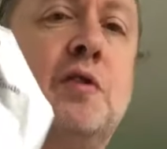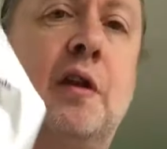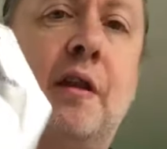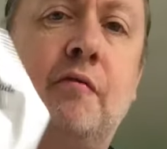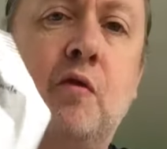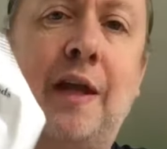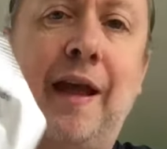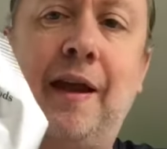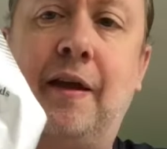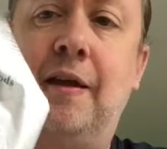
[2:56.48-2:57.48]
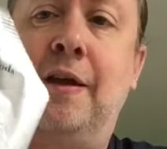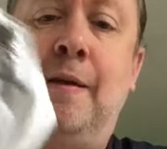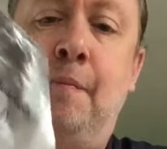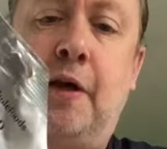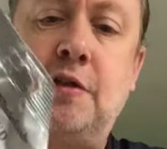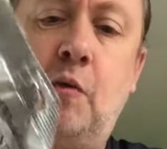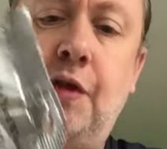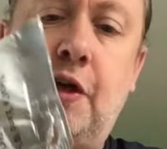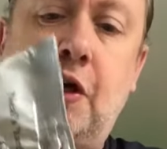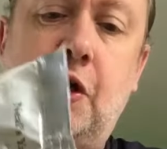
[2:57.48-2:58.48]
another organic because I want the
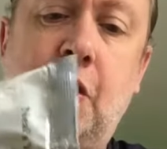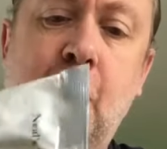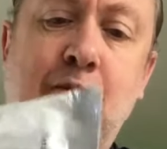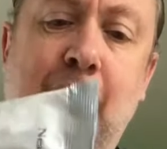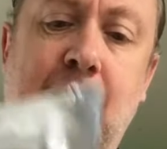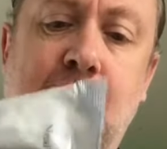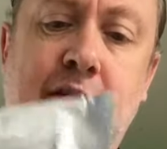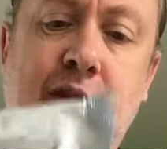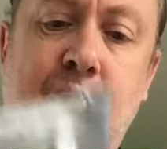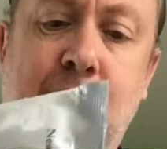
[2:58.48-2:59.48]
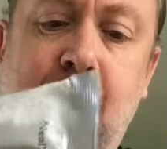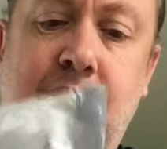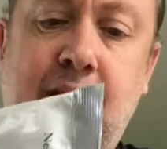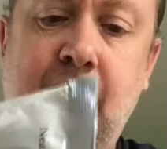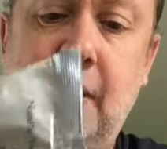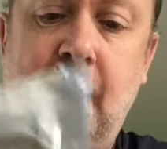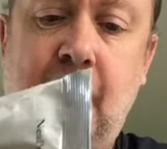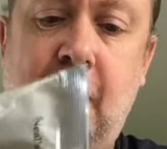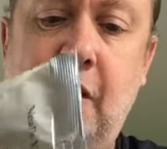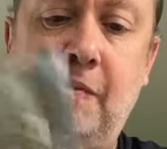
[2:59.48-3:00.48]
curcumin in the turmeric.
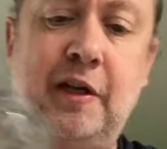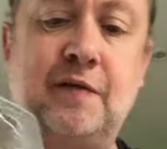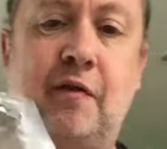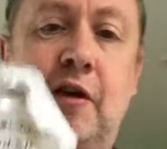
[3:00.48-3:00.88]
Curcumin is very